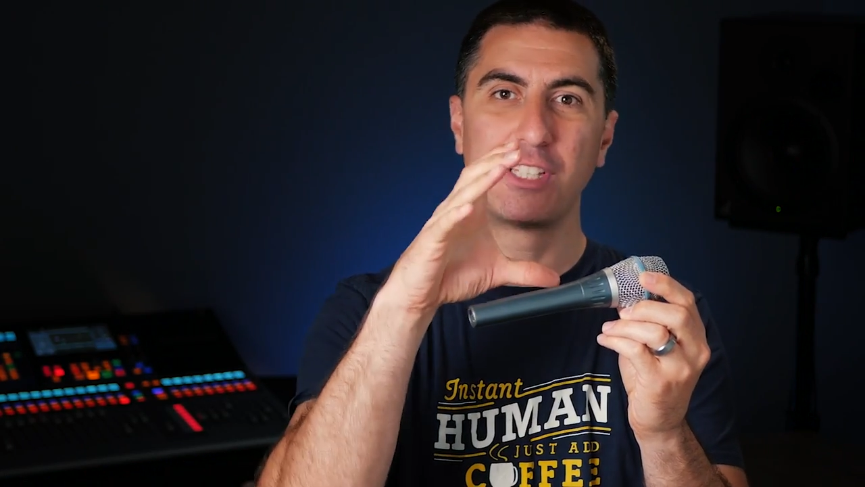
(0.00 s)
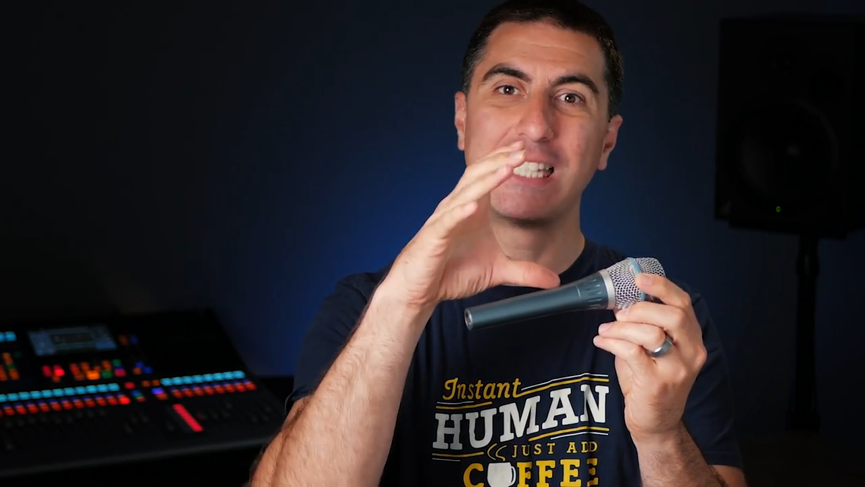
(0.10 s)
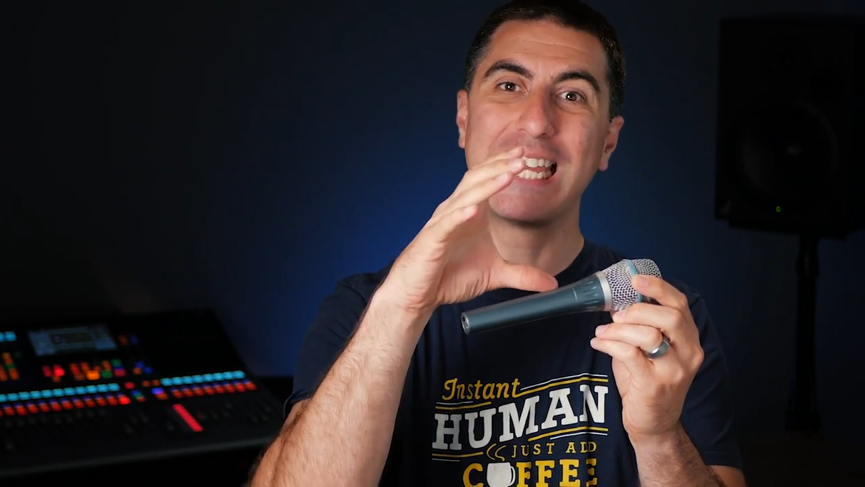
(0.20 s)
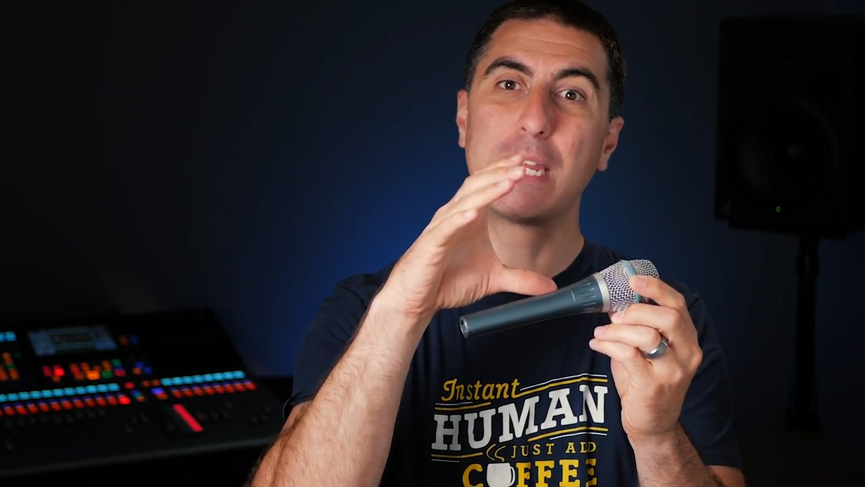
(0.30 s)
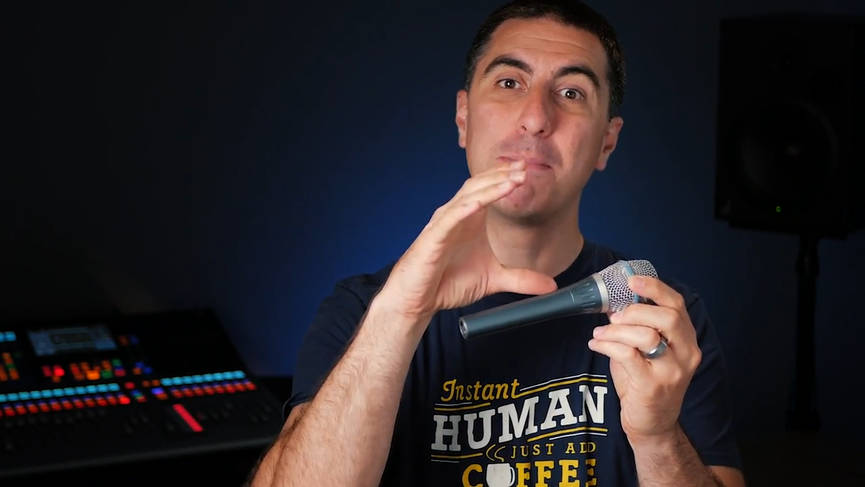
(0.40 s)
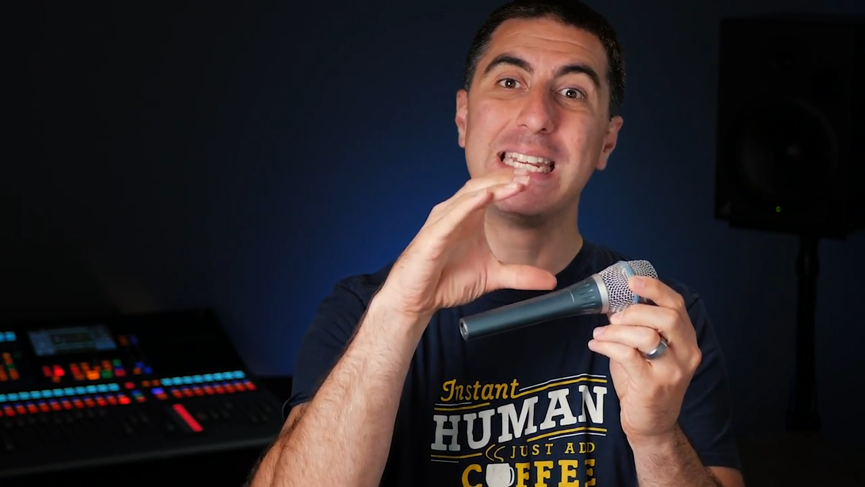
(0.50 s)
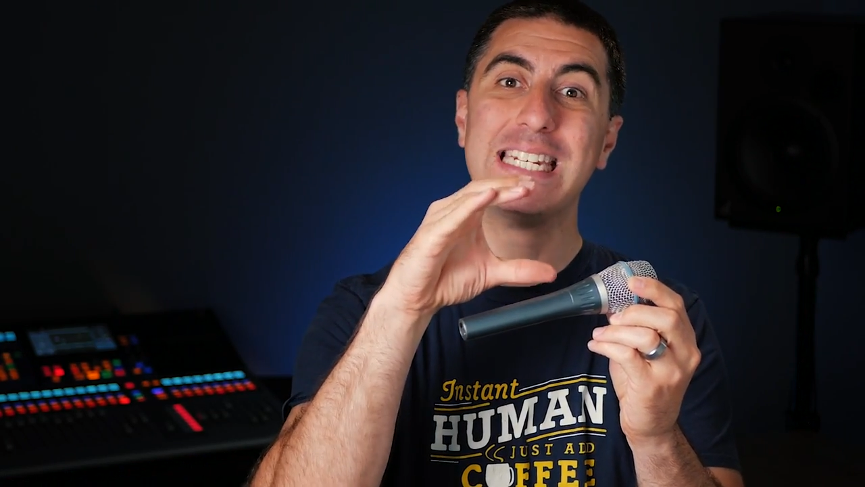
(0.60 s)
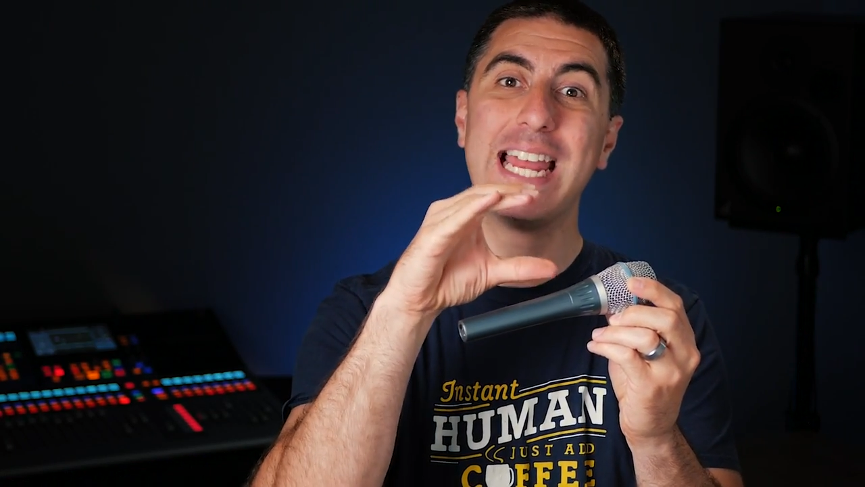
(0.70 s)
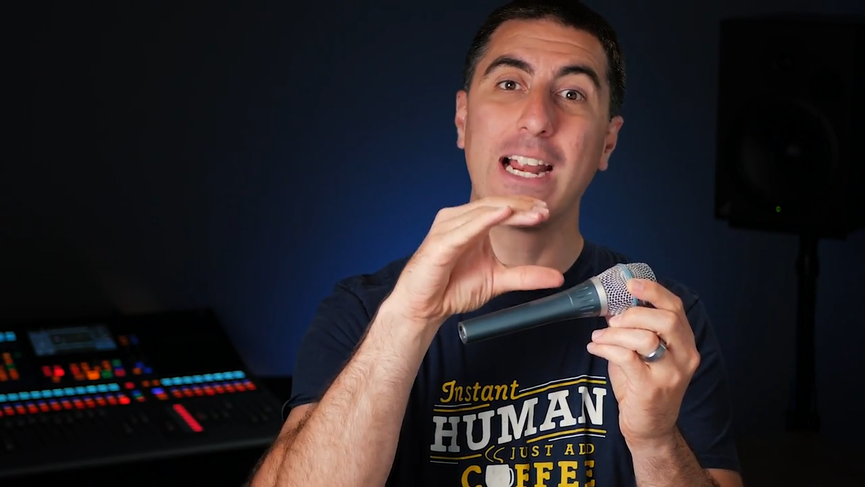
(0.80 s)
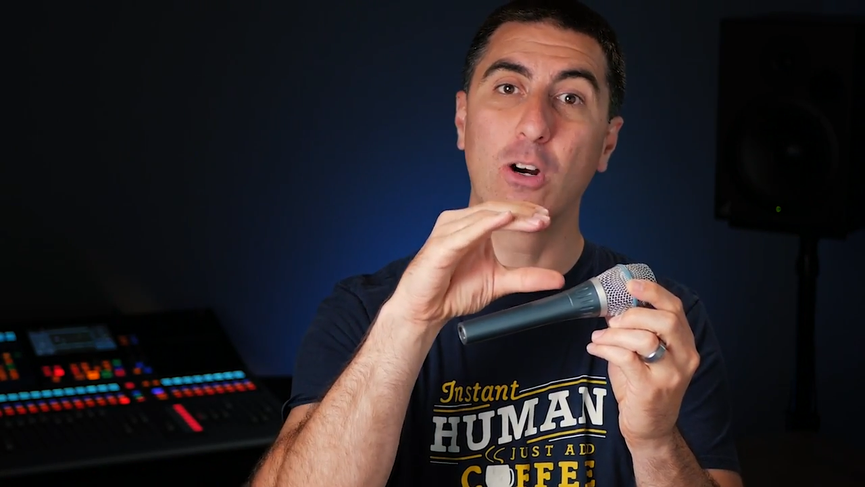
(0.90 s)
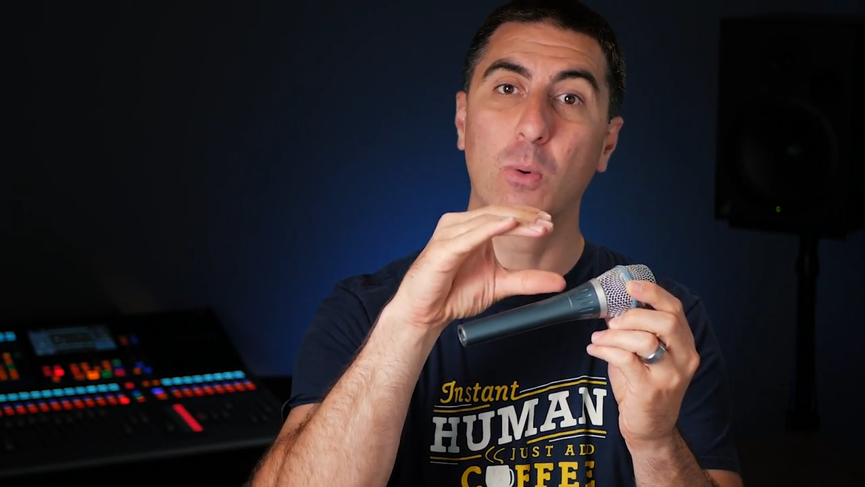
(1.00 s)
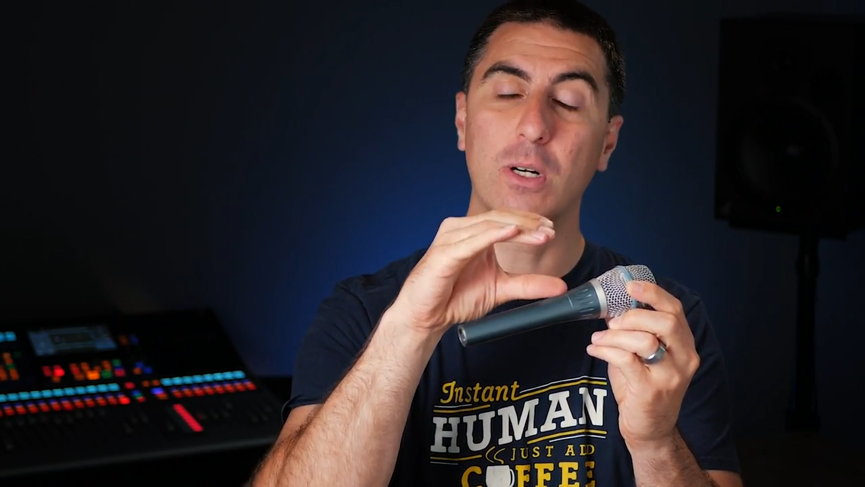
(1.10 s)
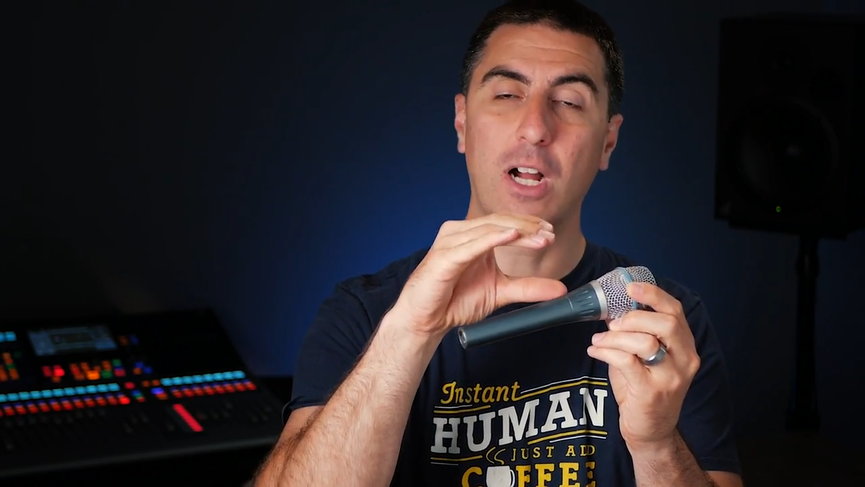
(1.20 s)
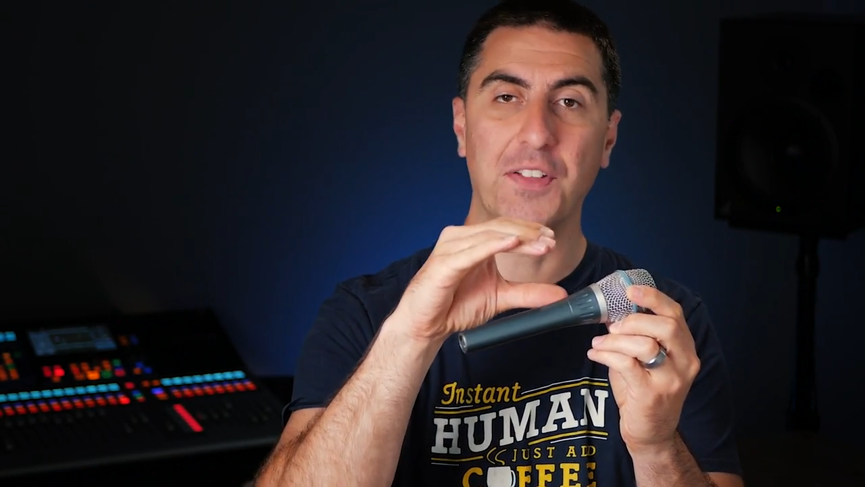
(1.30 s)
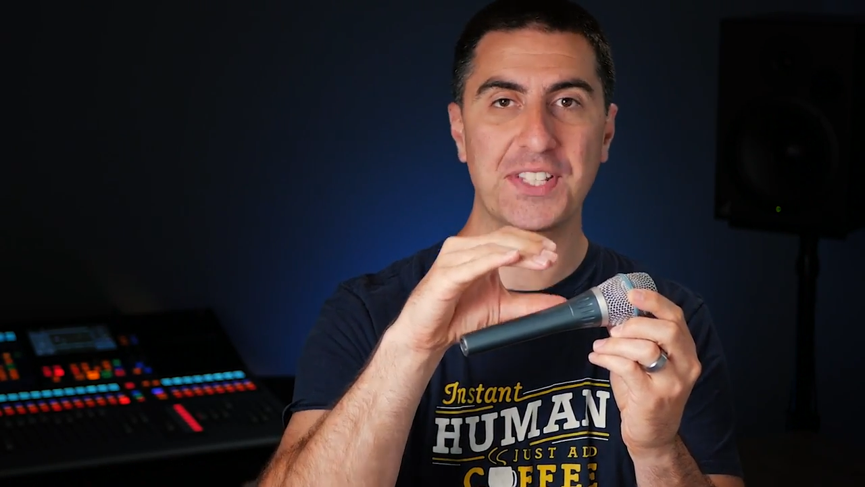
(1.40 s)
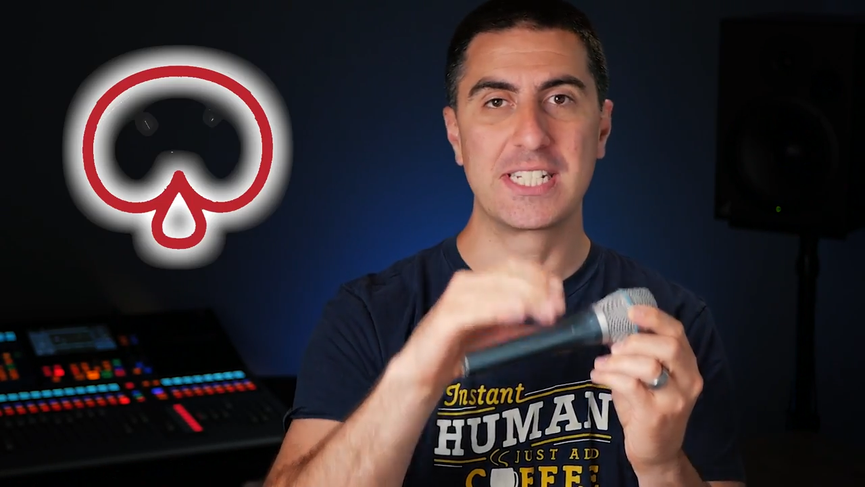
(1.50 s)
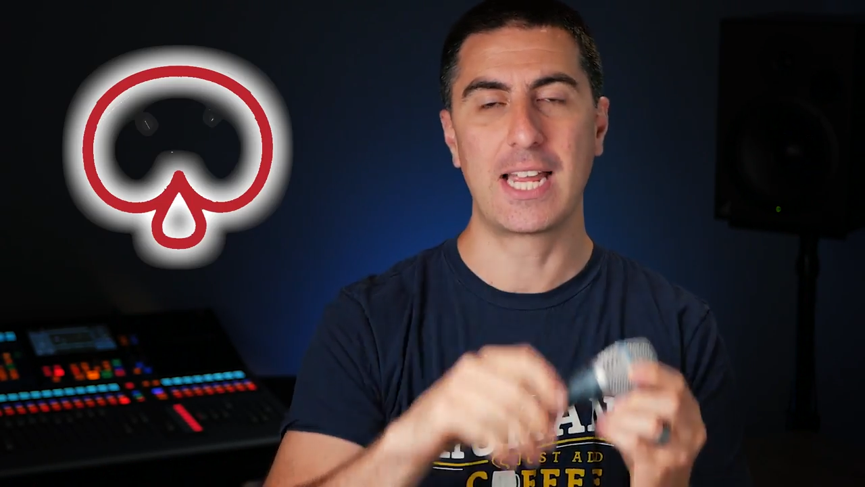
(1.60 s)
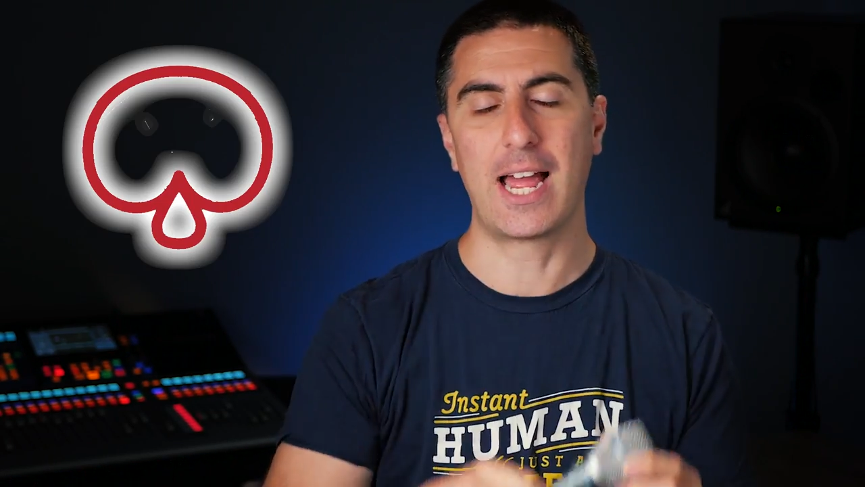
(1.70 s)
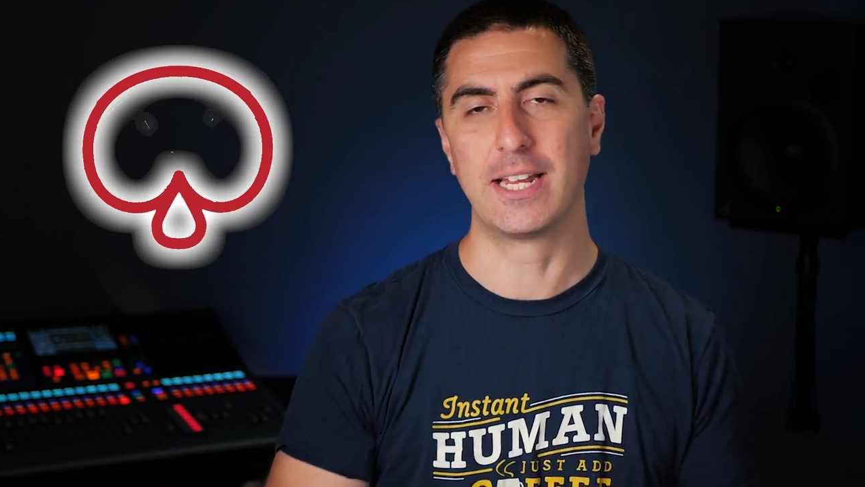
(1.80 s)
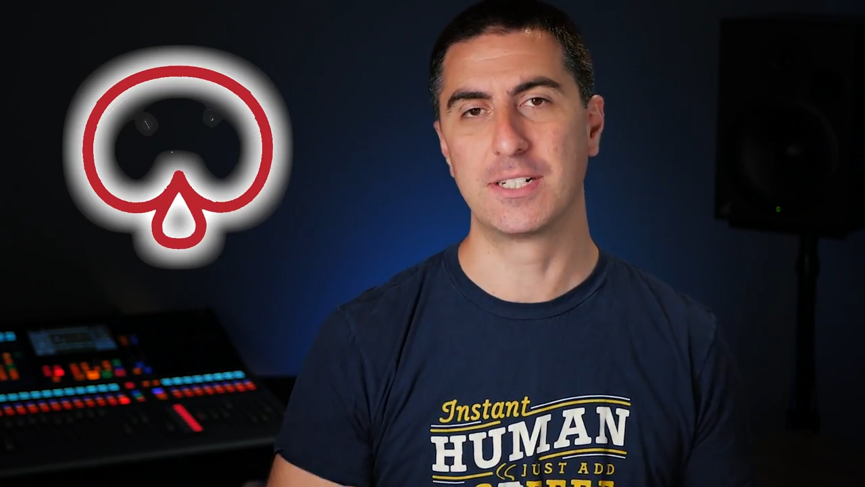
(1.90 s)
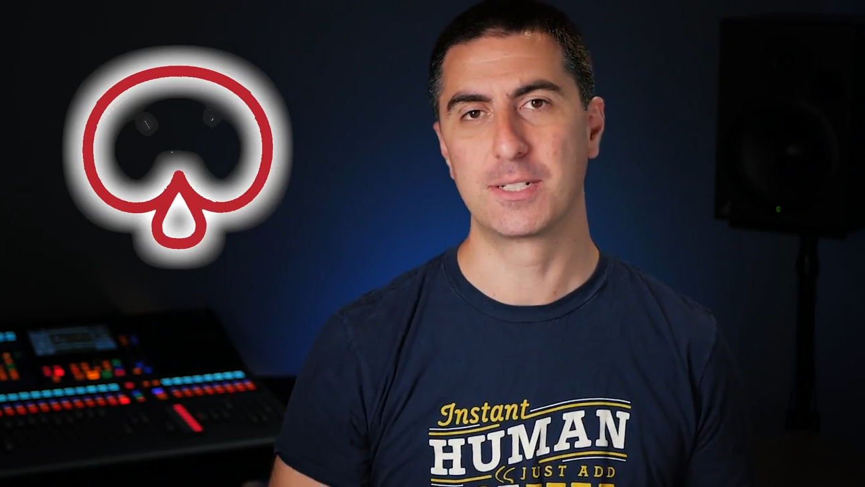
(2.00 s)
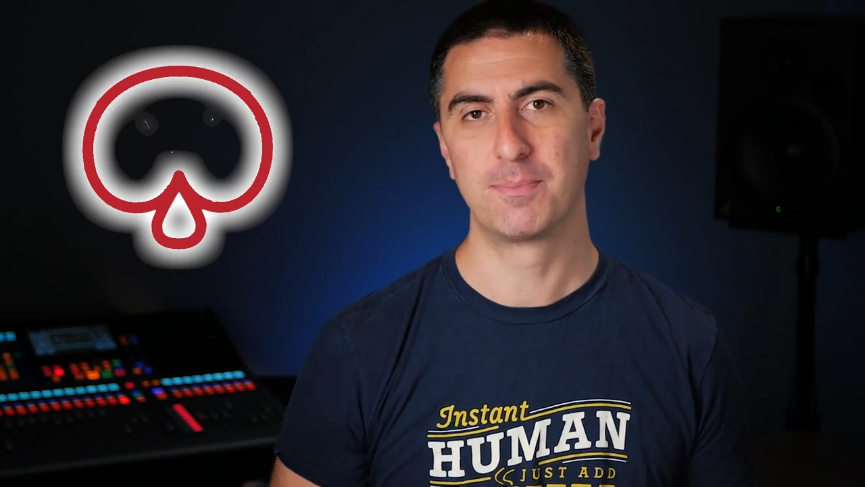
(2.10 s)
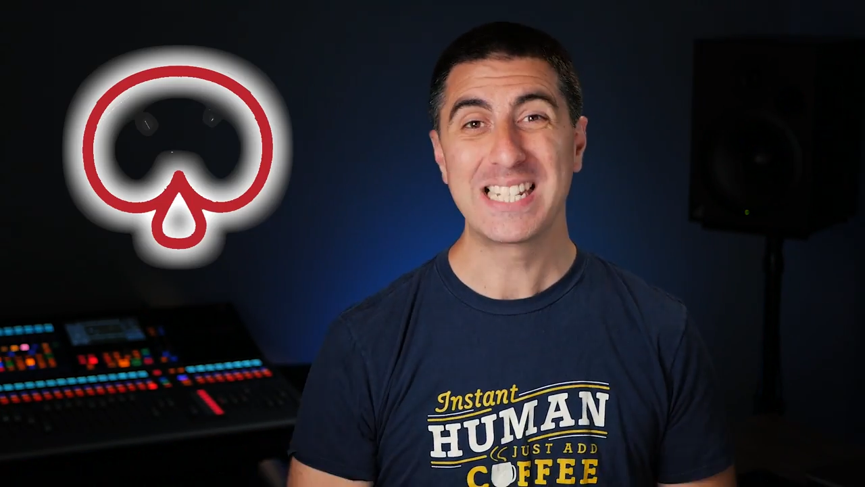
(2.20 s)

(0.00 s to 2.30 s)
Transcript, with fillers: that they can be narrower on the sides.